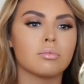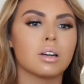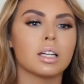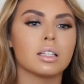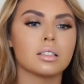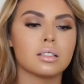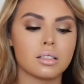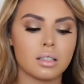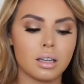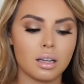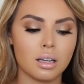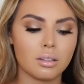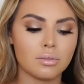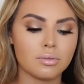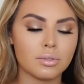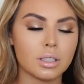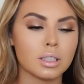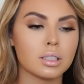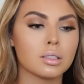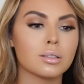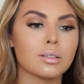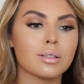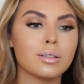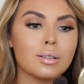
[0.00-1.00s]
myself
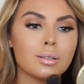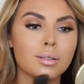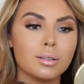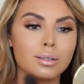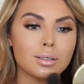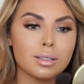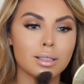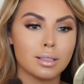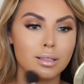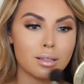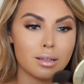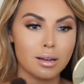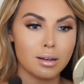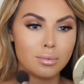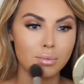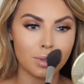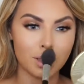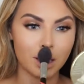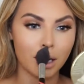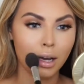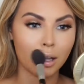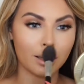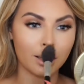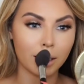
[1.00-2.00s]
in gold and not
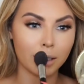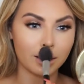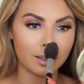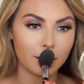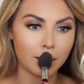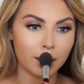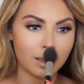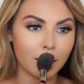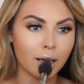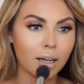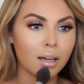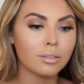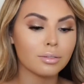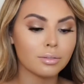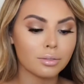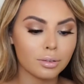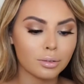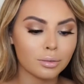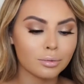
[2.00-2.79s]
be highlighted enough.